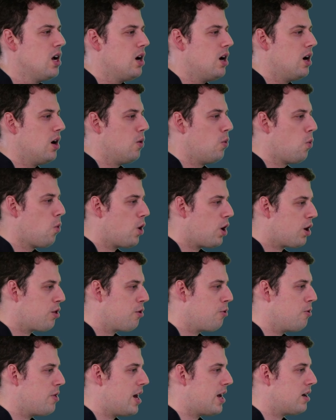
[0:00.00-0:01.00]
work
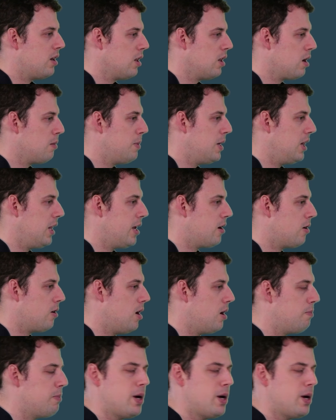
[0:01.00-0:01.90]
through that a little bit later on.